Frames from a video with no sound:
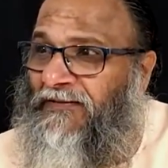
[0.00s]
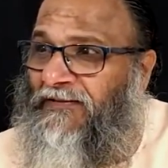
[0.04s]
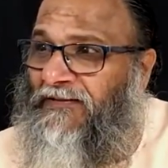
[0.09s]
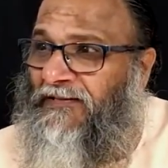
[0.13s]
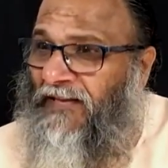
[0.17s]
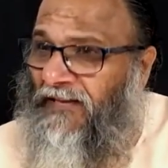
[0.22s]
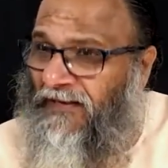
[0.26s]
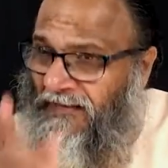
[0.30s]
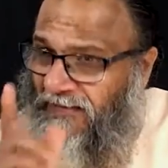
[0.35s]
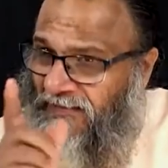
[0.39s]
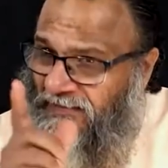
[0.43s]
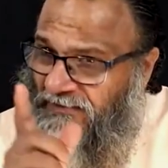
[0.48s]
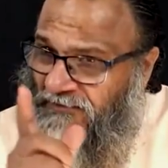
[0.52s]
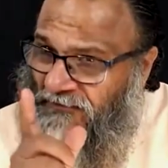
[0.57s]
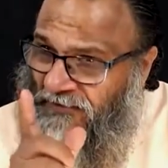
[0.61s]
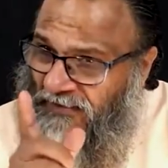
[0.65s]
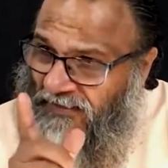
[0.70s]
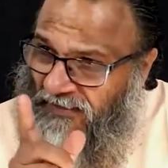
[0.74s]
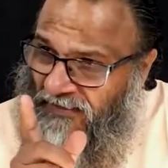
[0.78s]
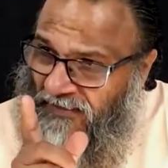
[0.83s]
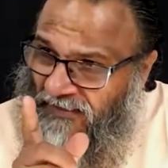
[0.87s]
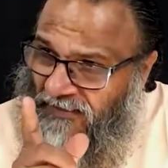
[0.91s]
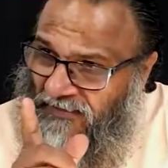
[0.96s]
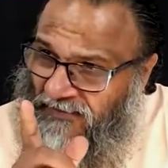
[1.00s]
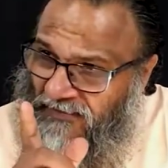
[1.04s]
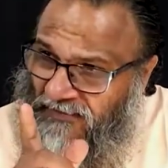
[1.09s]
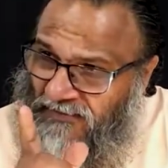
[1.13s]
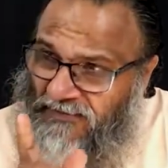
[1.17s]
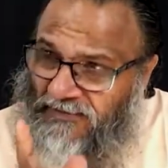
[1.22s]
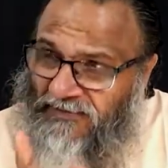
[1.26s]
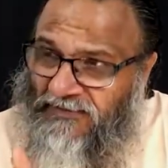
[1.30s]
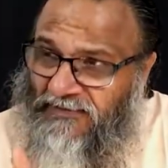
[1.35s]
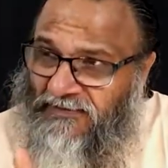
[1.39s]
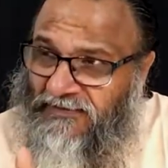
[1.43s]
Sun is where
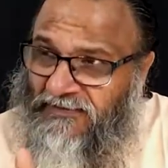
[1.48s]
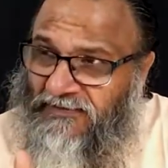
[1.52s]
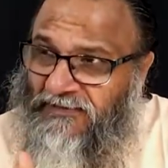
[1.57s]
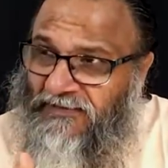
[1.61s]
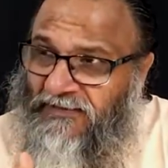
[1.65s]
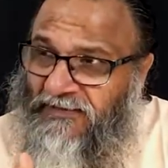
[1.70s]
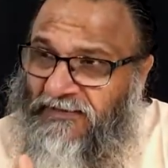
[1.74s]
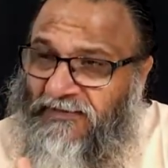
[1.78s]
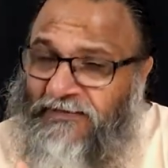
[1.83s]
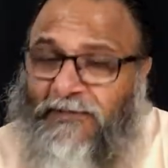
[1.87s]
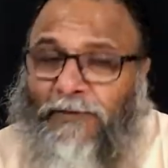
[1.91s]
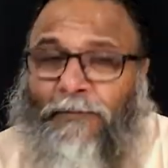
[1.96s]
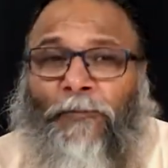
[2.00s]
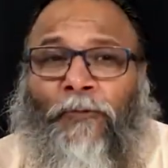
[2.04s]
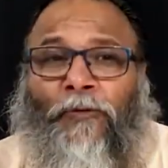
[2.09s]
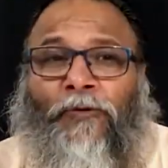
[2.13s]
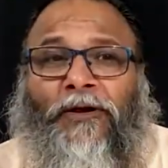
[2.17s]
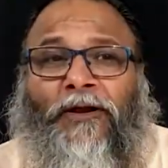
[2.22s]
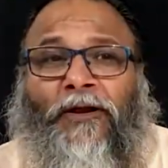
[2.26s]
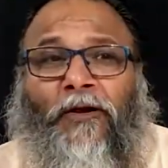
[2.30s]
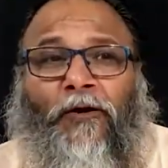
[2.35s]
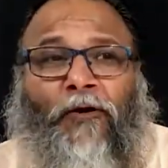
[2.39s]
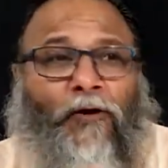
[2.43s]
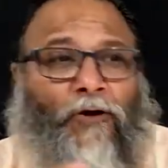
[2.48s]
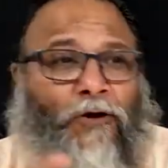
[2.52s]
it is, supporting